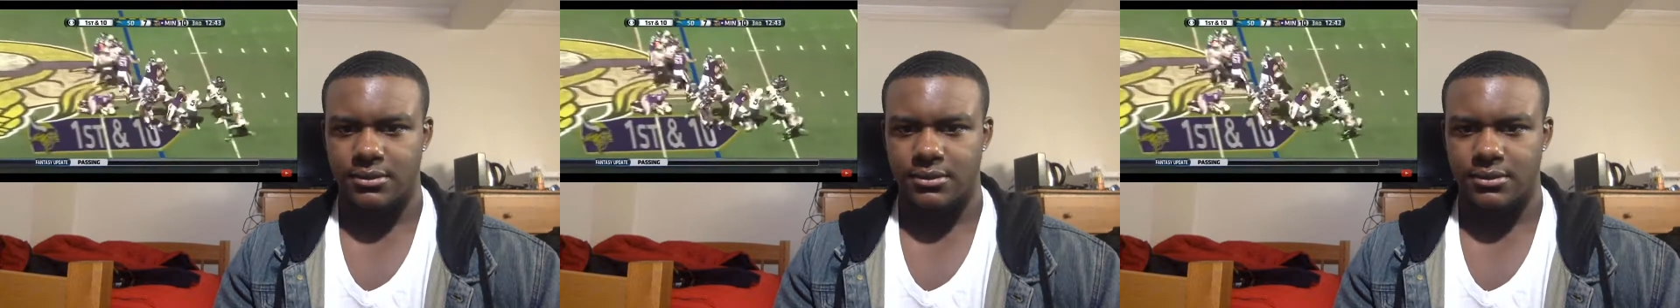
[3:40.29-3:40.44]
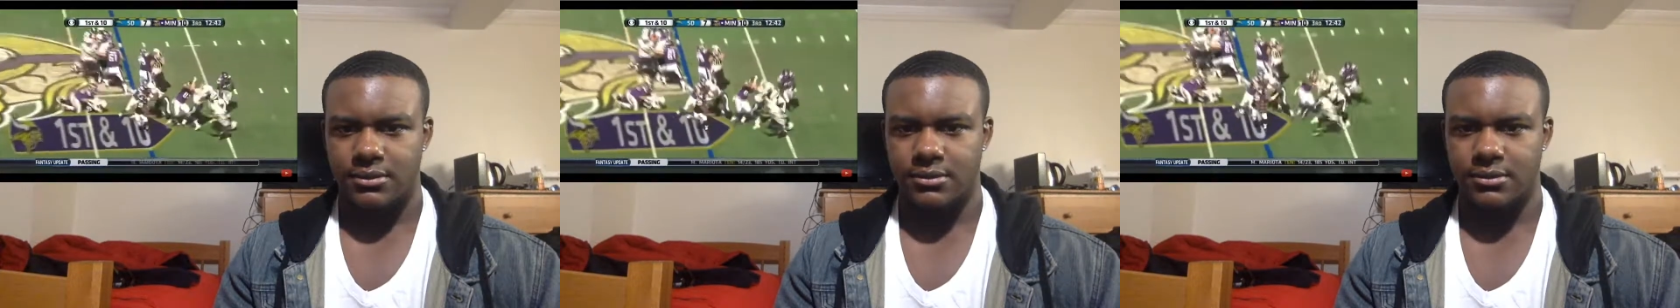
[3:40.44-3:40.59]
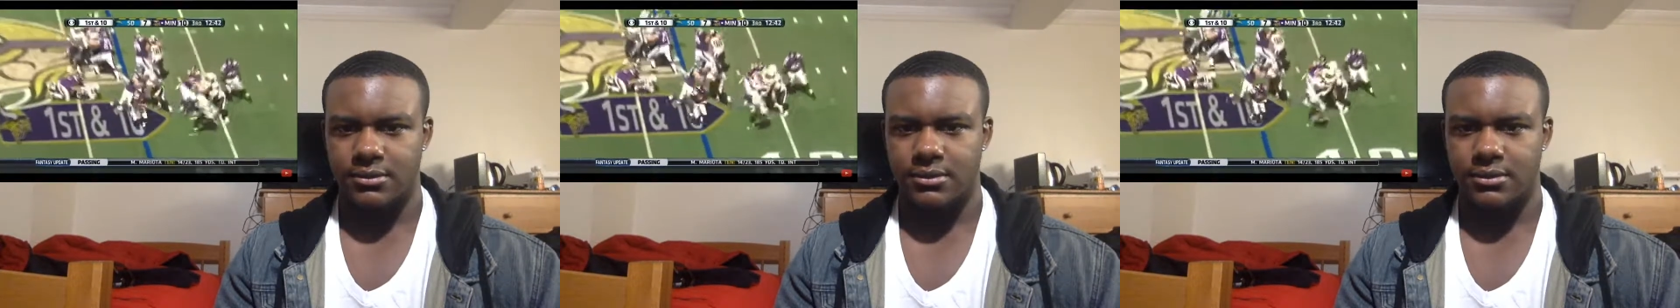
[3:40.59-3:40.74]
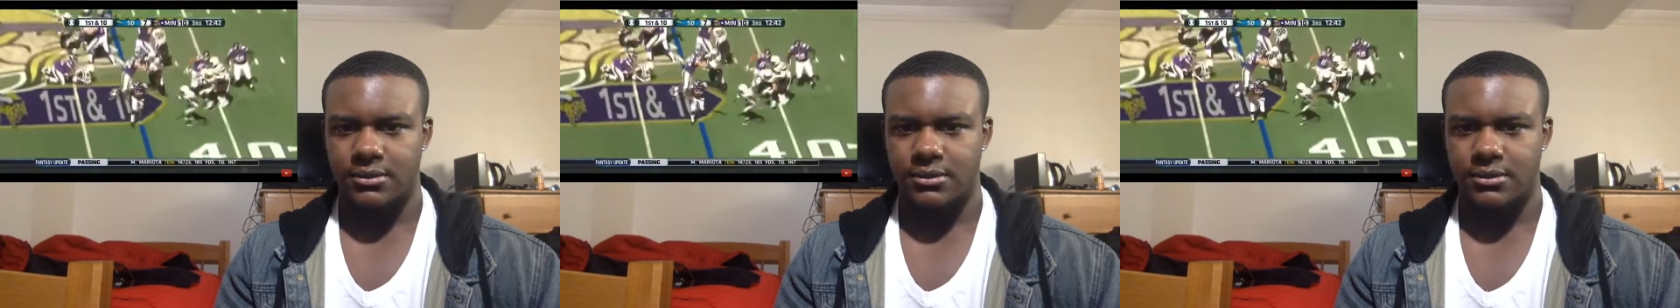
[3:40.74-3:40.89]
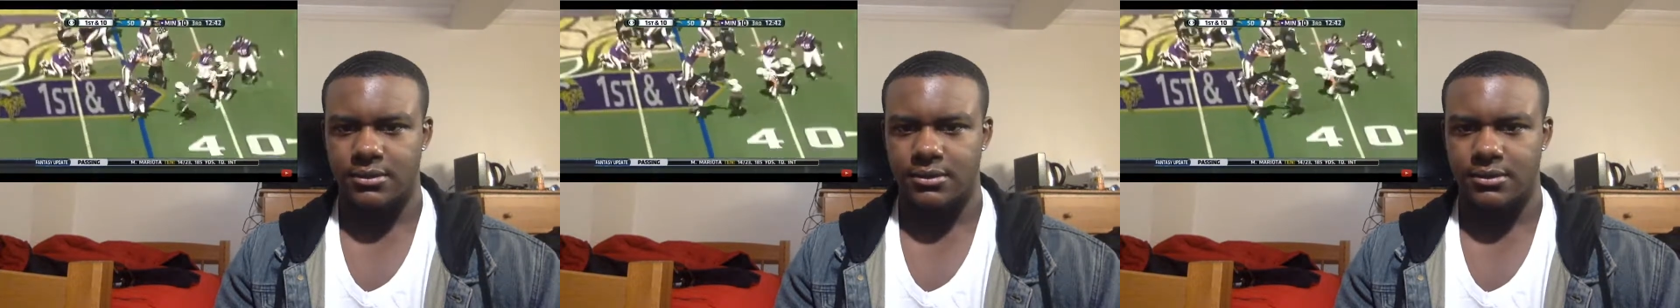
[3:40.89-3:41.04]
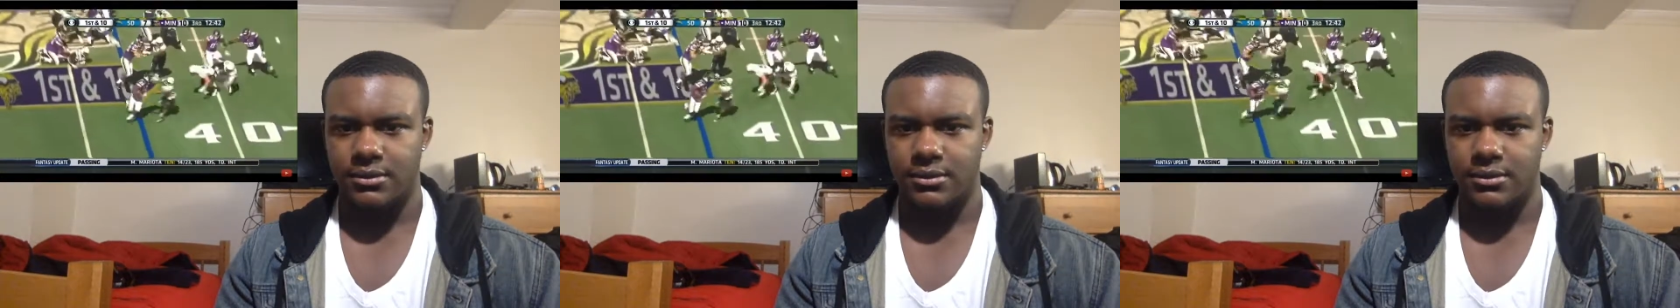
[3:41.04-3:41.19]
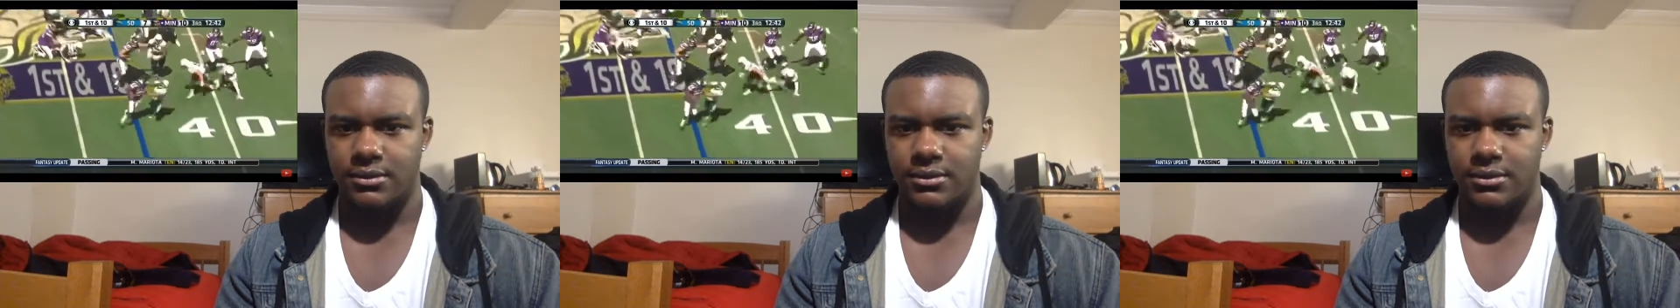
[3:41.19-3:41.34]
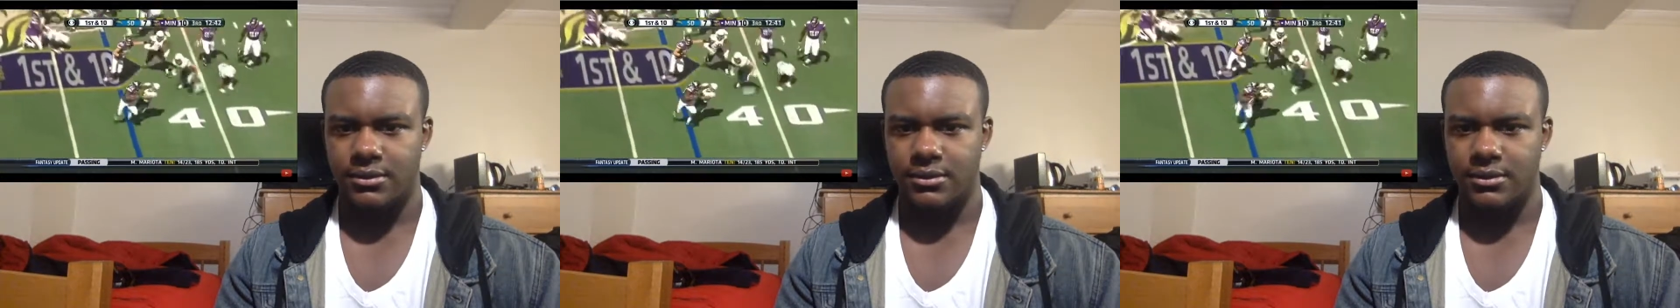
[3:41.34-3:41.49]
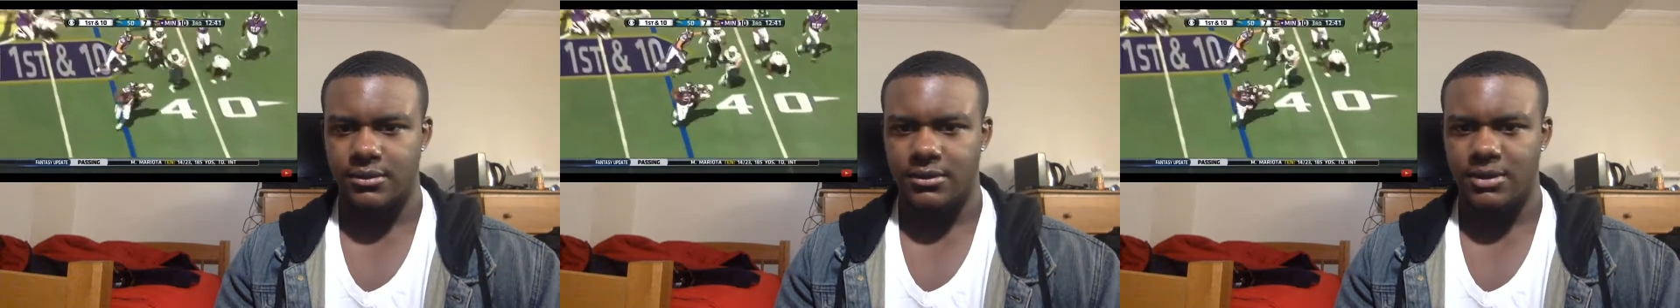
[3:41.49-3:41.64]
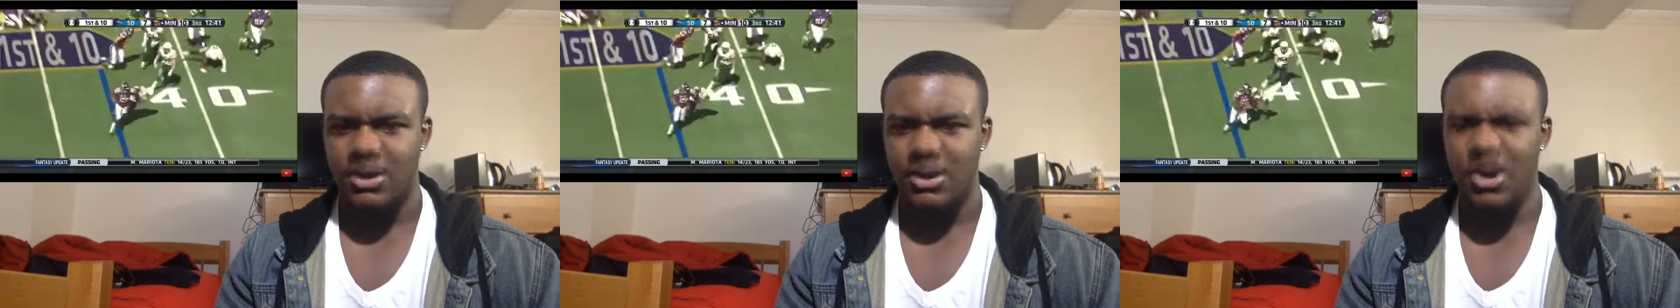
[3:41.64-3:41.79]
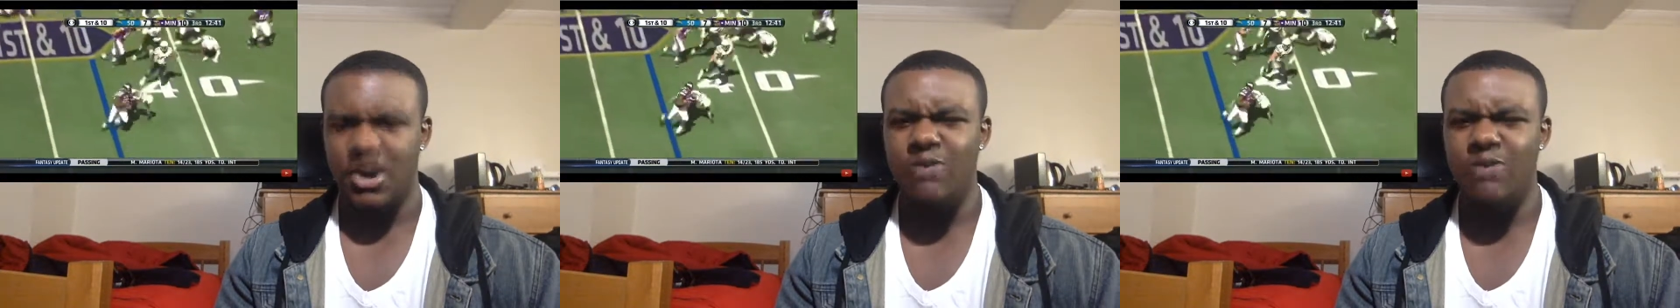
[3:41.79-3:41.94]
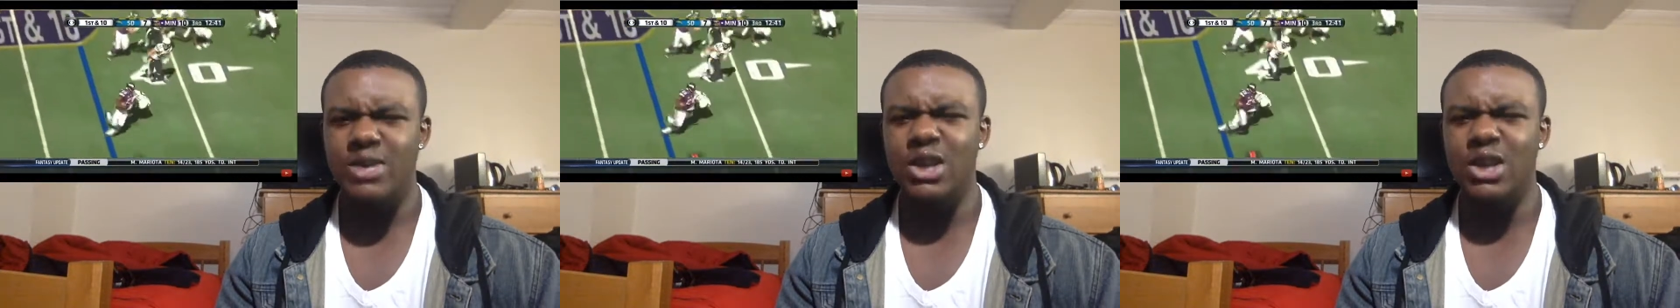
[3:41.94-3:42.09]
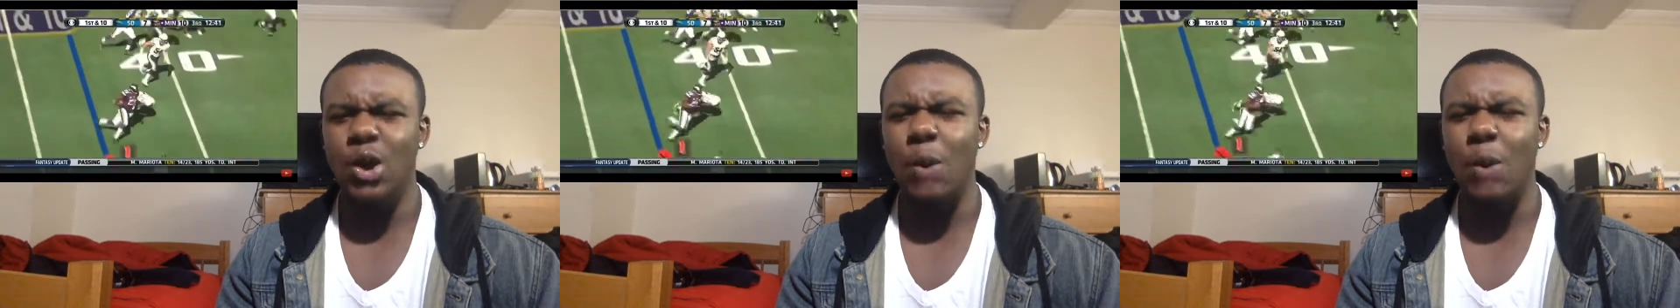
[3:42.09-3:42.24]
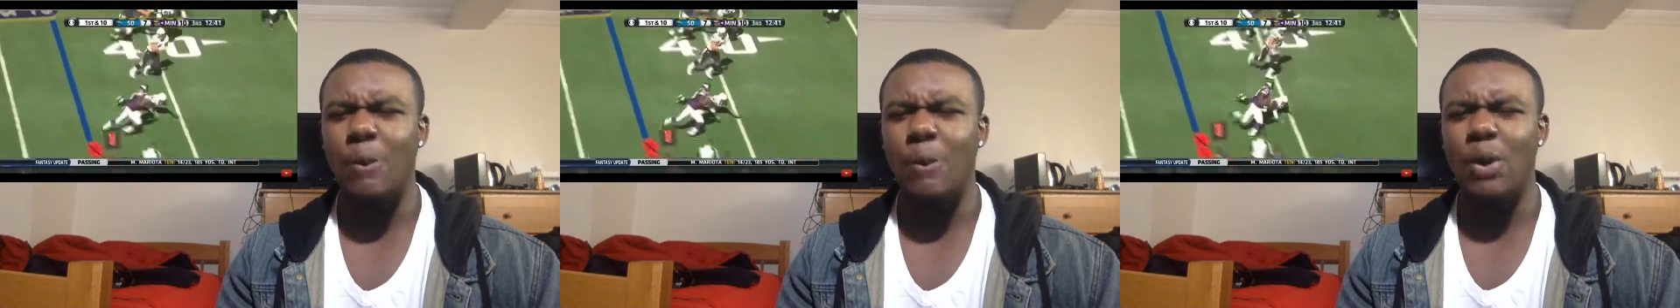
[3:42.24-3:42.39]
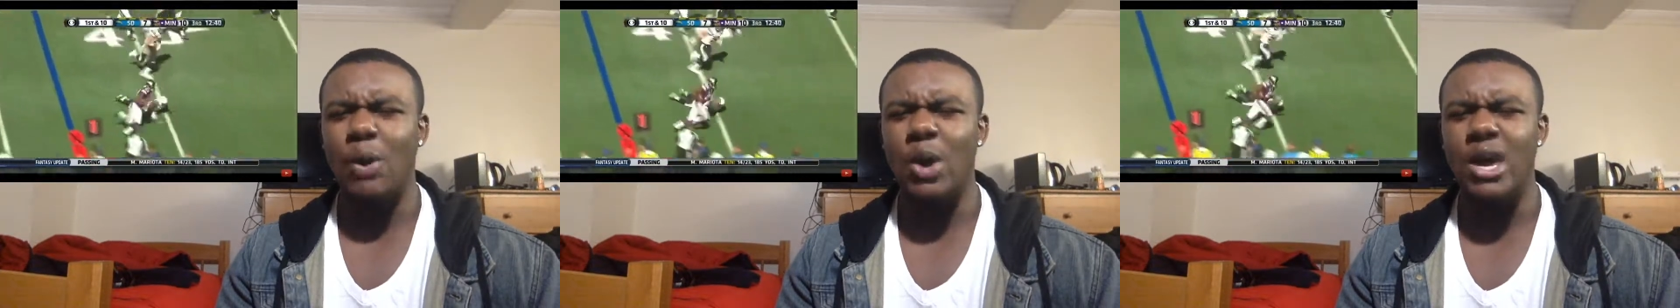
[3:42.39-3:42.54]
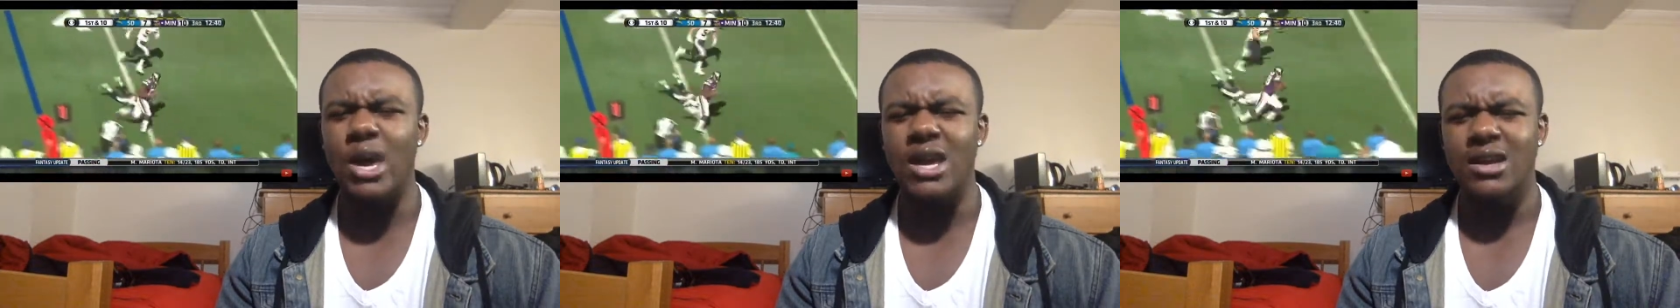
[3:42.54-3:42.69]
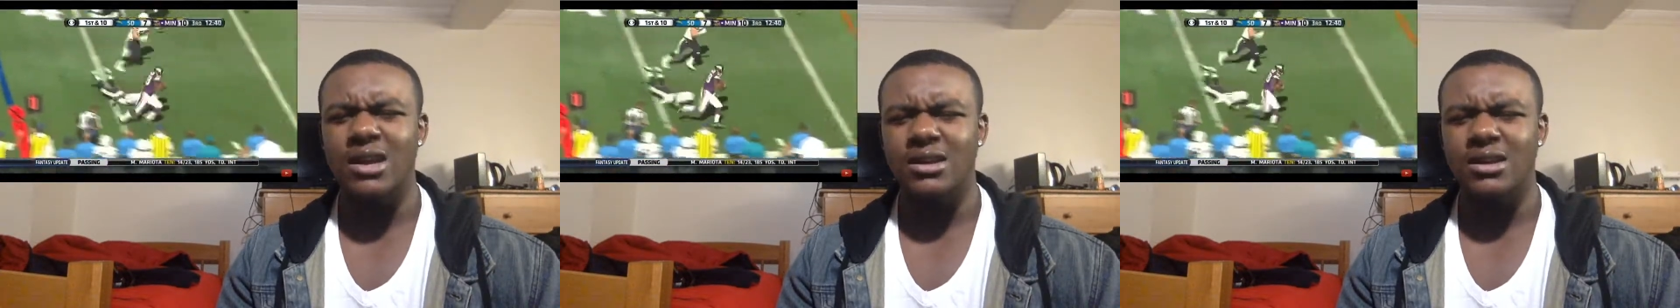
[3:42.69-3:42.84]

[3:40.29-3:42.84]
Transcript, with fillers: Mm. Get off me, little boy.